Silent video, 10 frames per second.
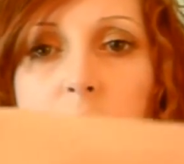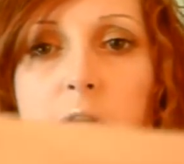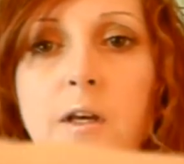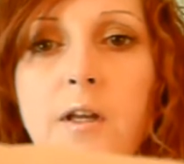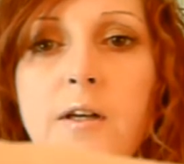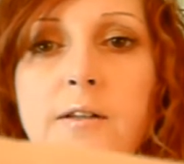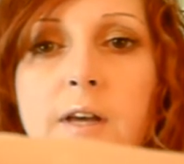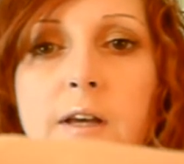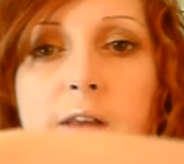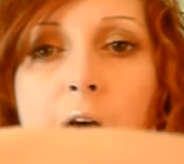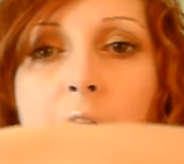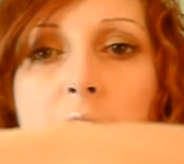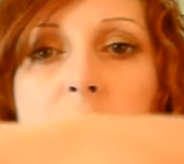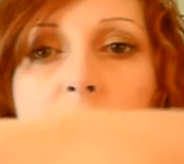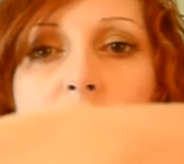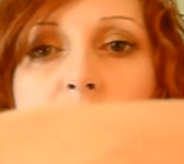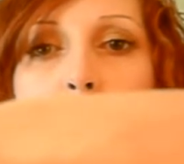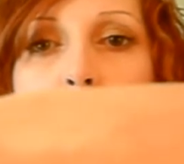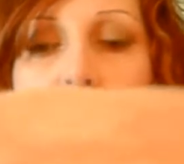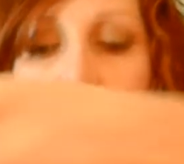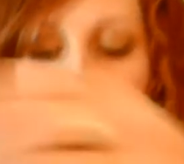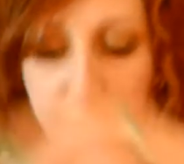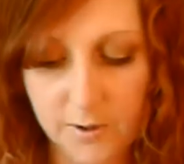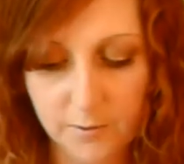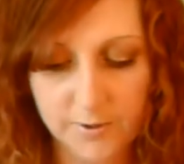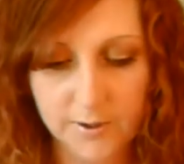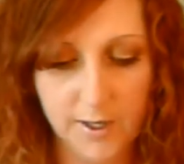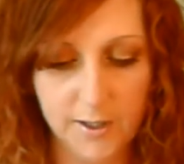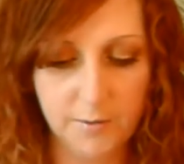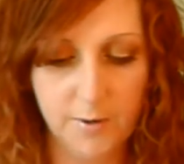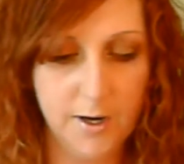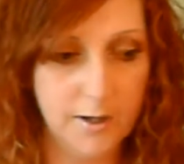it looks like that. A lot of you are probably familiar with it anyway.